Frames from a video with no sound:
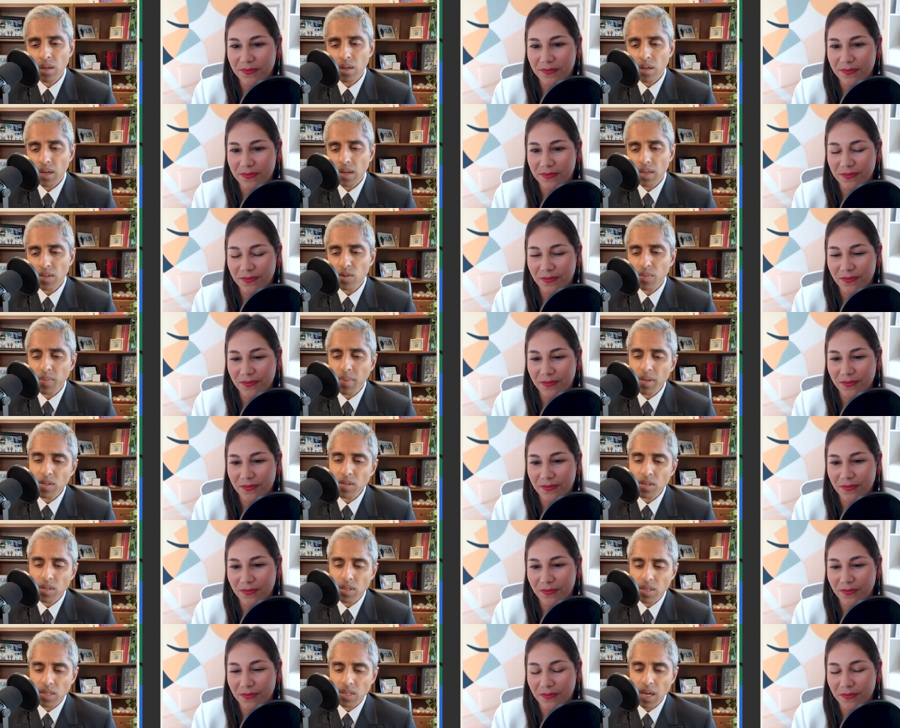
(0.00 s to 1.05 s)
Speaker 1: as you
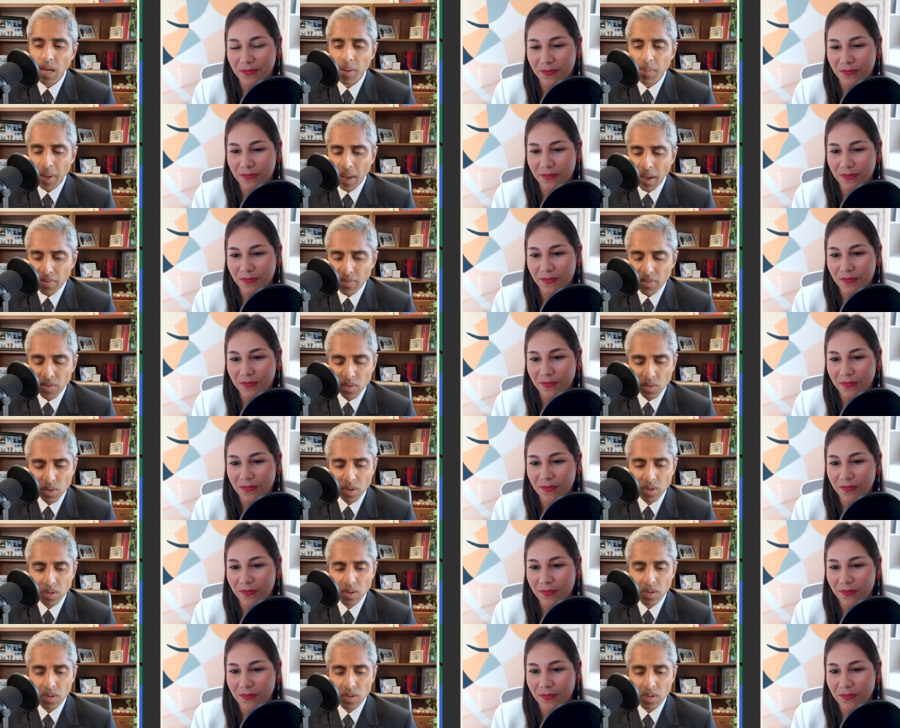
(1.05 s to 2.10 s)
mentioned, the time
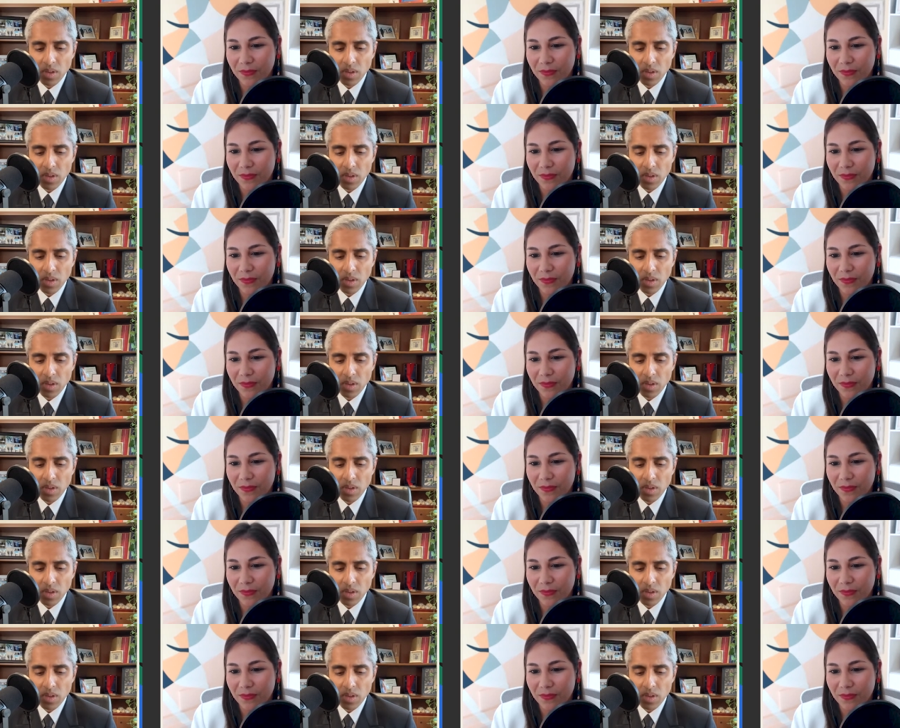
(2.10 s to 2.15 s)
afterward,